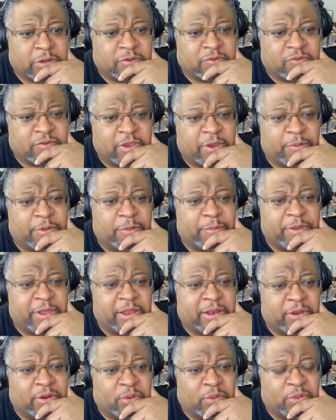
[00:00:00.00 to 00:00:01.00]
seem to
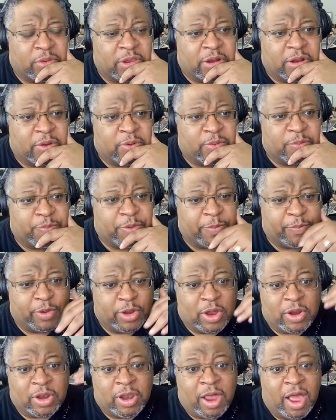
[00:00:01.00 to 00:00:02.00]
be a little you know
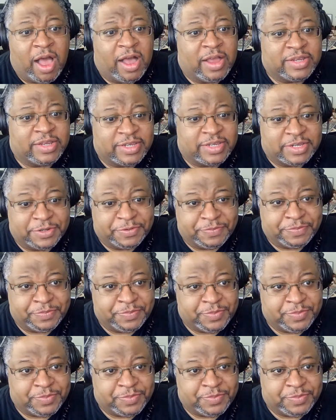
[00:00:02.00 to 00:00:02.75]
people are lost